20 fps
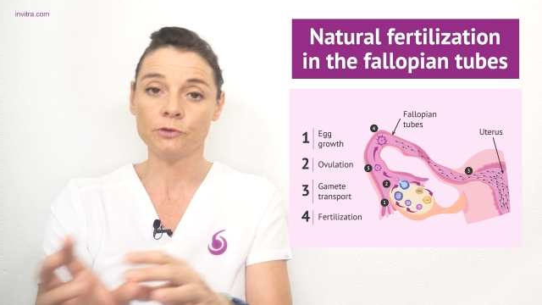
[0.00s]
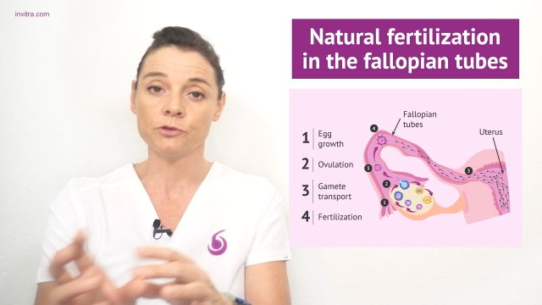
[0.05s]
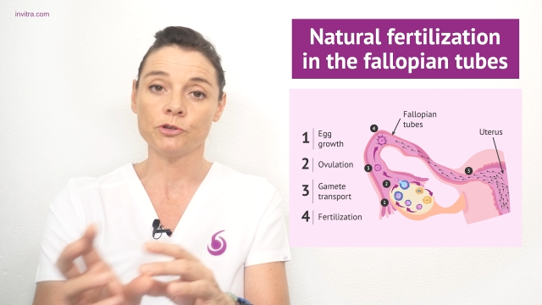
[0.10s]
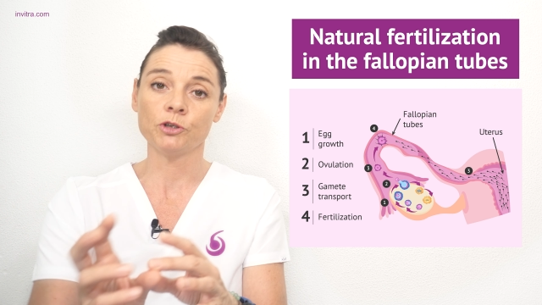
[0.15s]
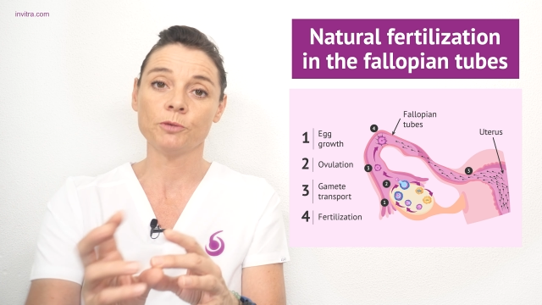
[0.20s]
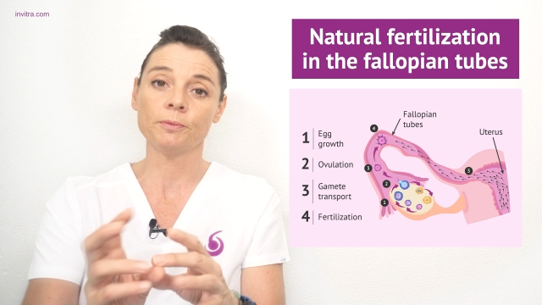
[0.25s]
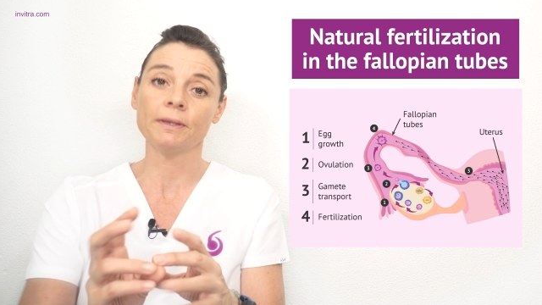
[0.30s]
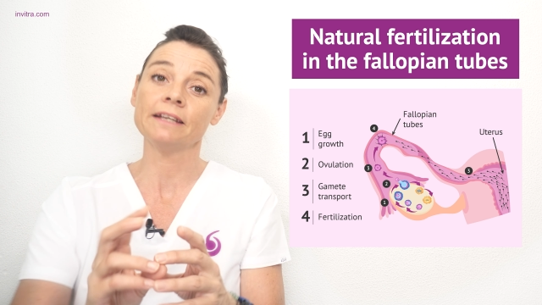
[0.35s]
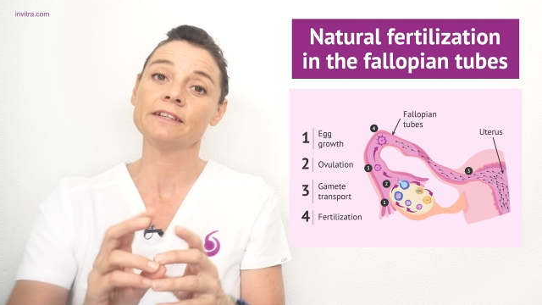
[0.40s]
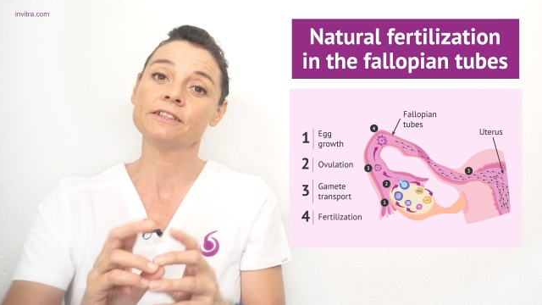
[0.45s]

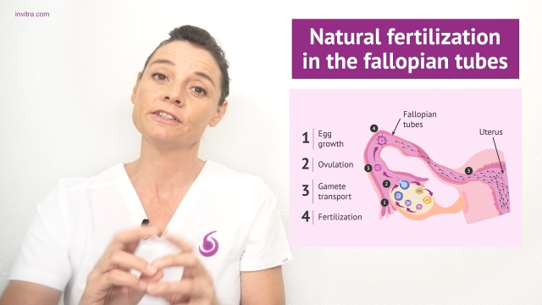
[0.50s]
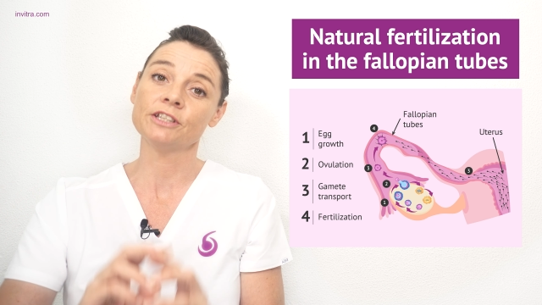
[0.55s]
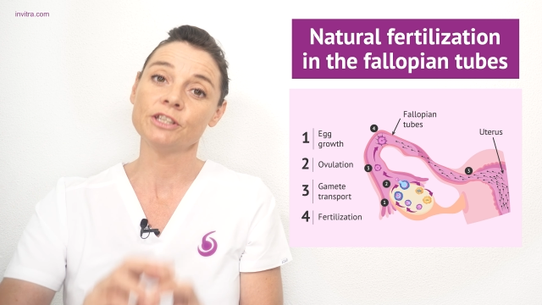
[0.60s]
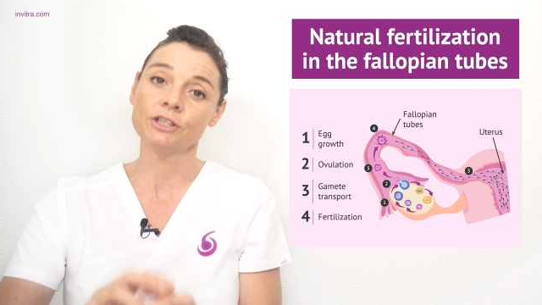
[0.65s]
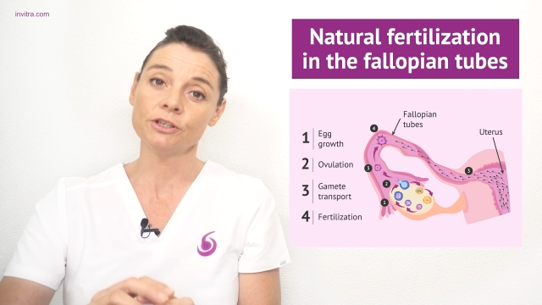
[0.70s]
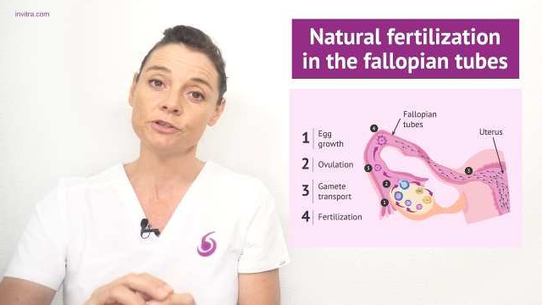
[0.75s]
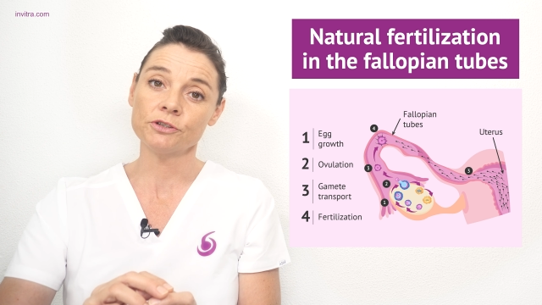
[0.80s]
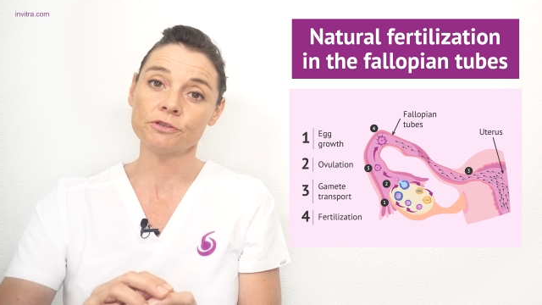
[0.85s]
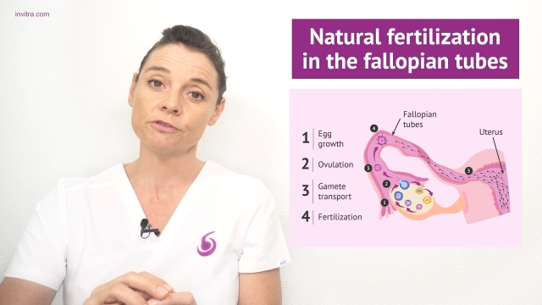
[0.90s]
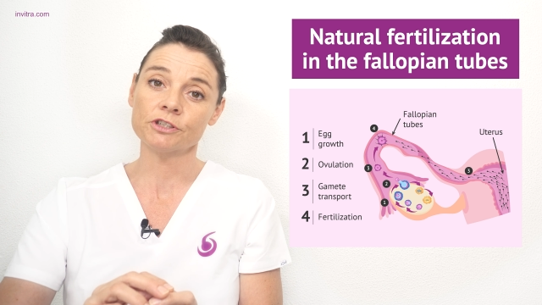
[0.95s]
tube into the
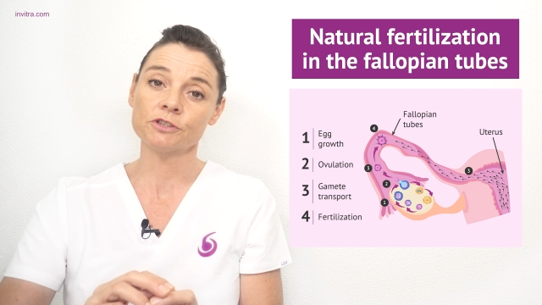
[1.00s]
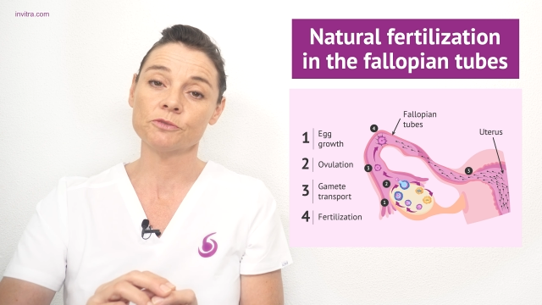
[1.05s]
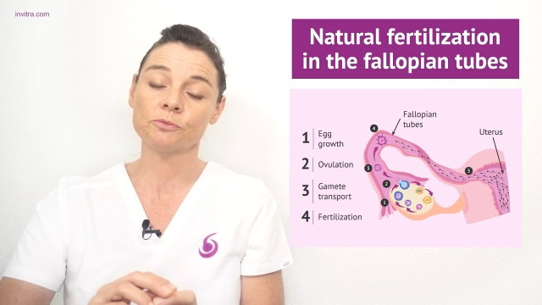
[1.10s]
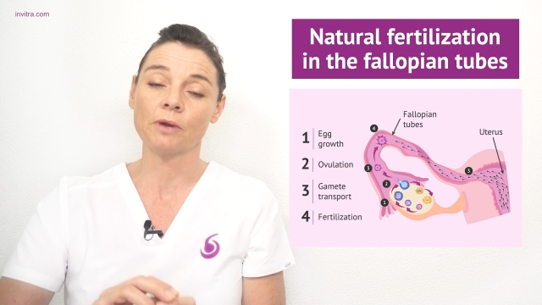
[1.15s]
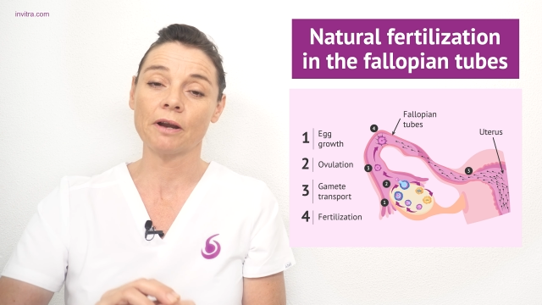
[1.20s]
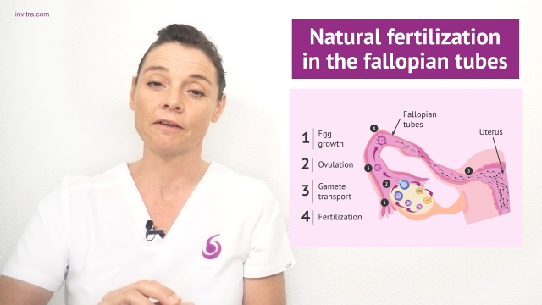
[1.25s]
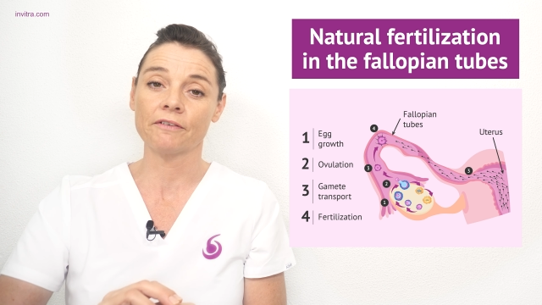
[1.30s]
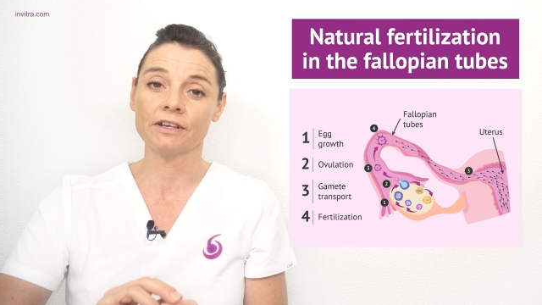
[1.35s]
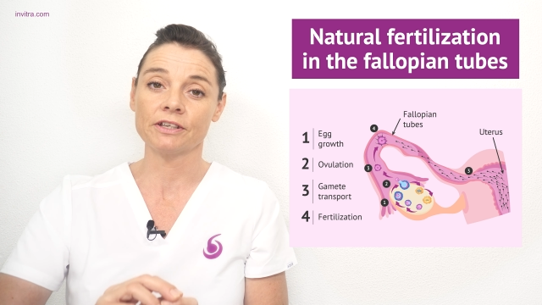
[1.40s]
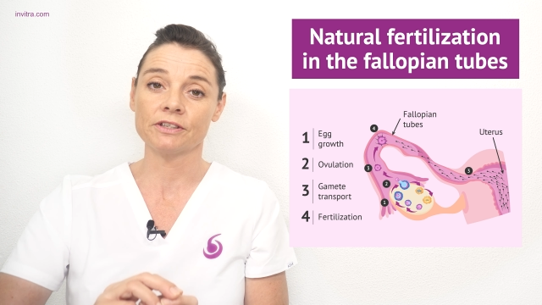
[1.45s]
uterus
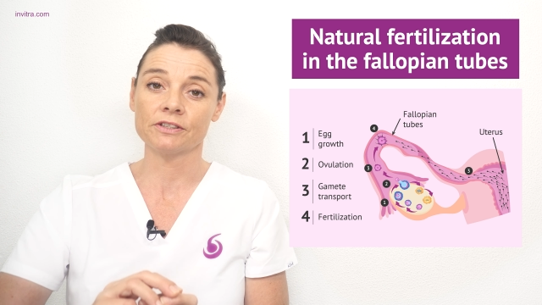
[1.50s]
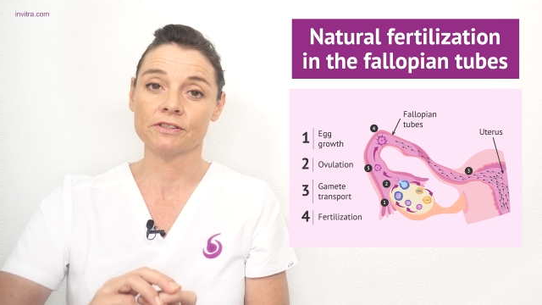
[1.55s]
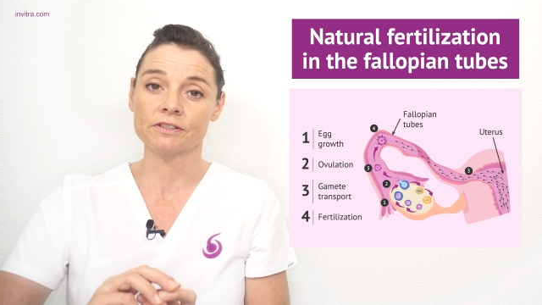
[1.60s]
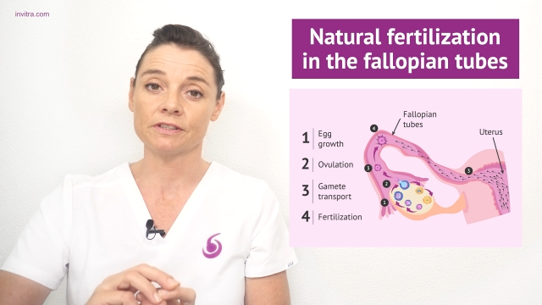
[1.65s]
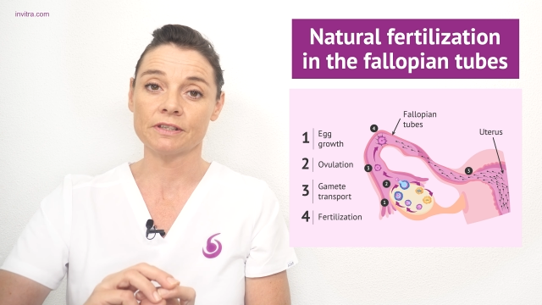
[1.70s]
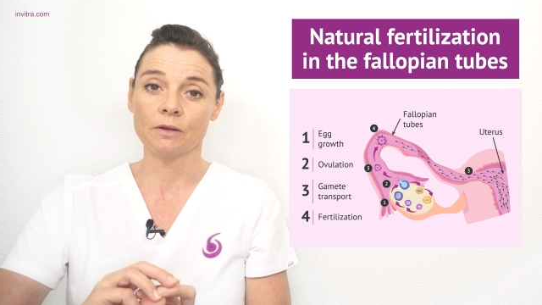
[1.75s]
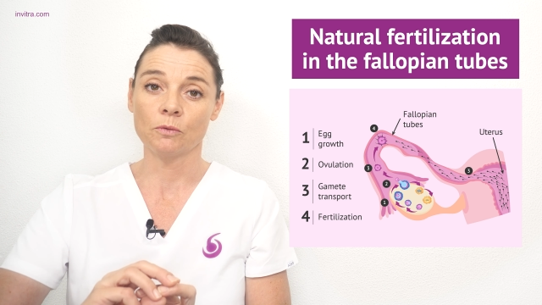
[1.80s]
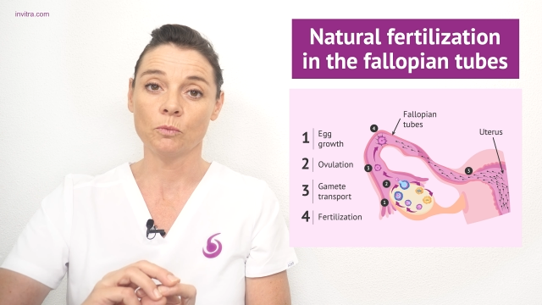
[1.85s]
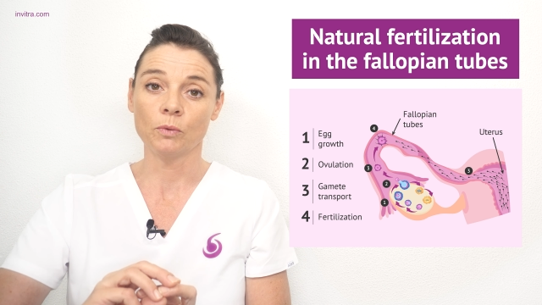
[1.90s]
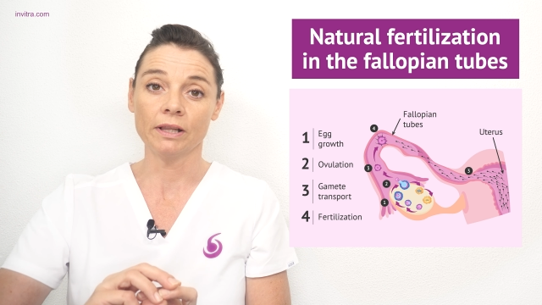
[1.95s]
where
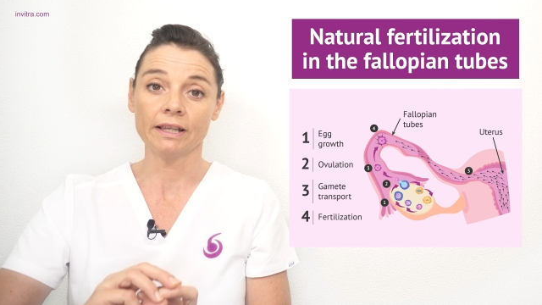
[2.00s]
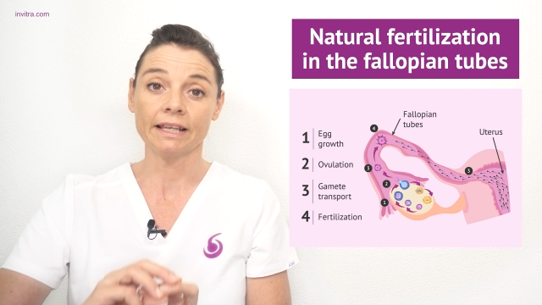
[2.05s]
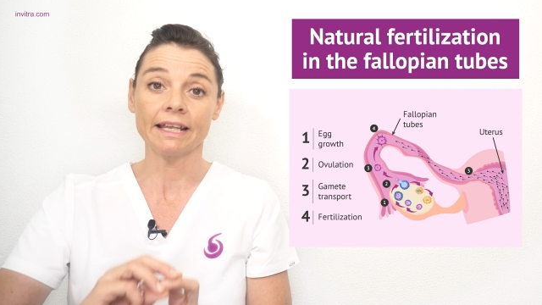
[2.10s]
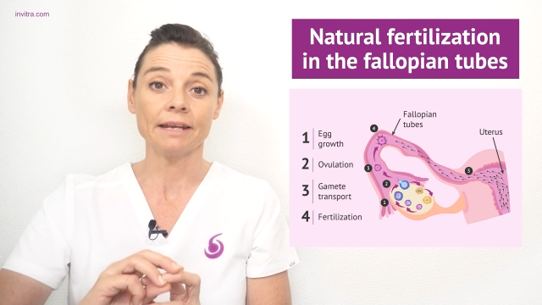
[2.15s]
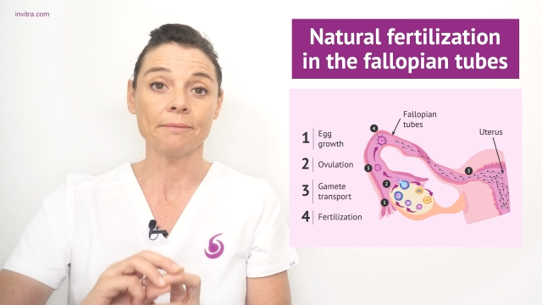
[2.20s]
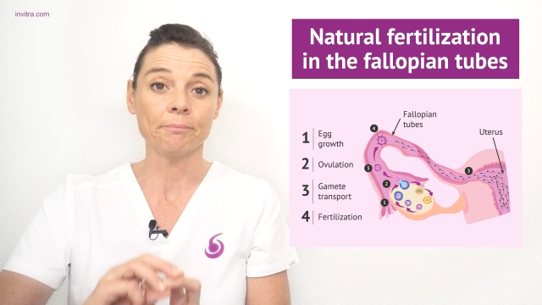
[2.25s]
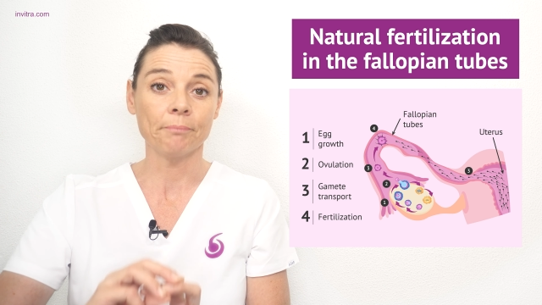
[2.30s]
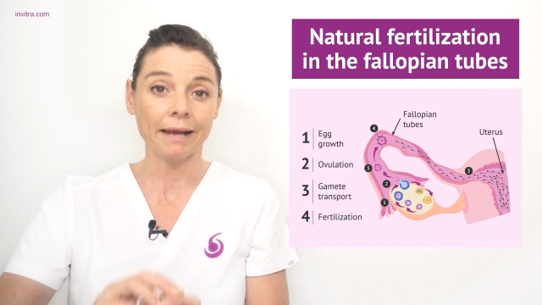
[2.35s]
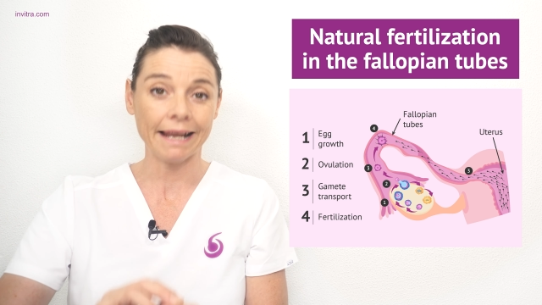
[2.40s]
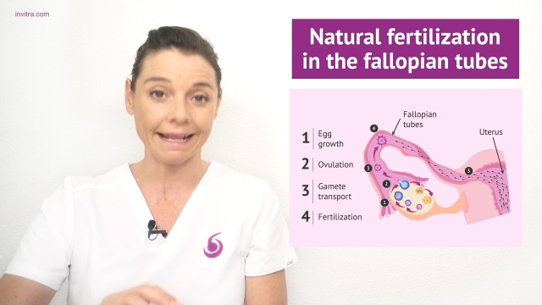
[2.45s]
it will
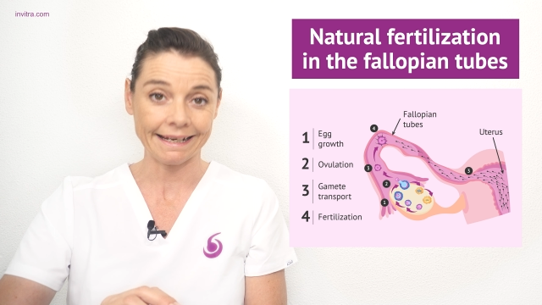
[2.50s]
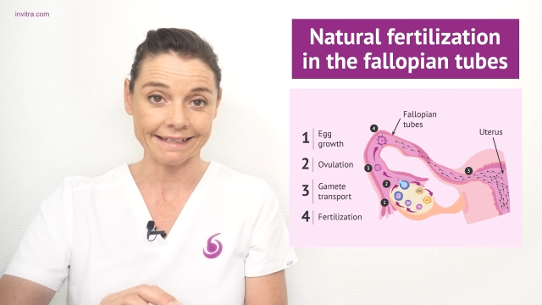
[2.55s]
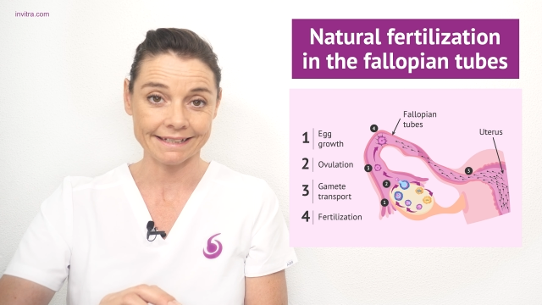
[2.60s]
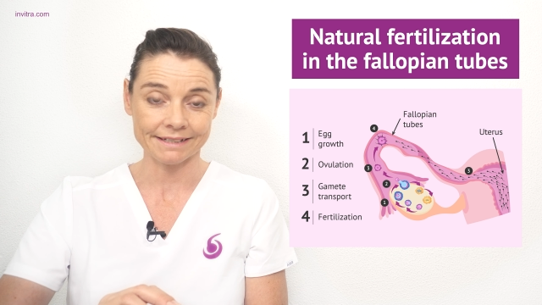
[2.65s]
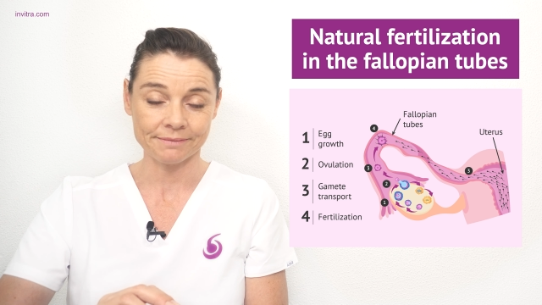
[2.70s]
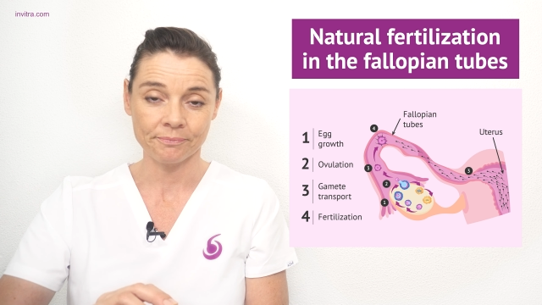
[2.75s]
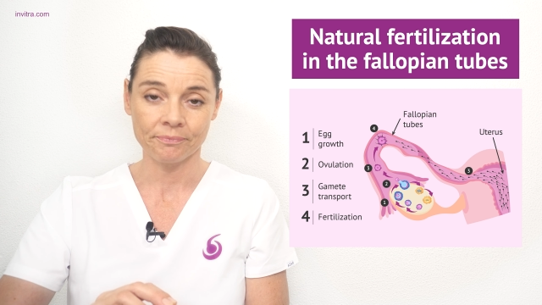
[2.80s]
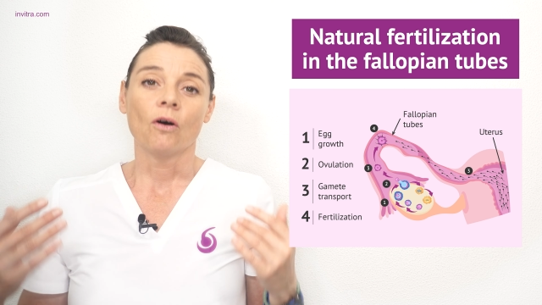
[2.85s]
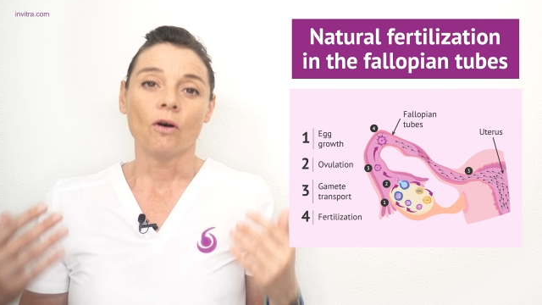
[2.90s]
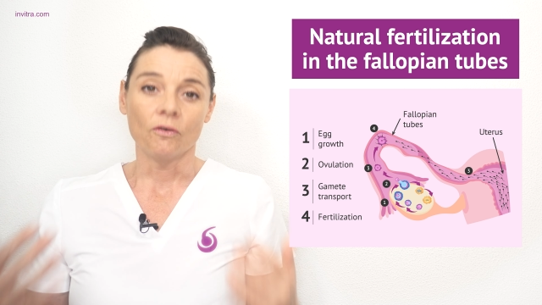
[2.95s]
implant.